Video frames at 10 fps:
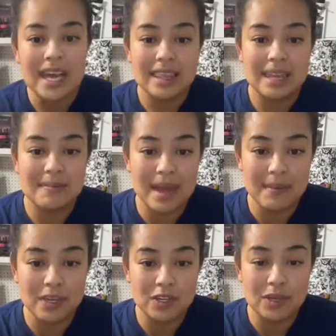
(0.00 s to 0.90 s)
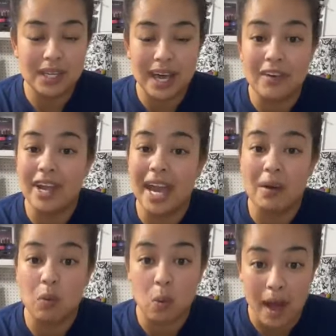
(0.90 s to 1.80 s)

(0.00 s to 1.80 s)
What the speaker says: then maybe do the lettering in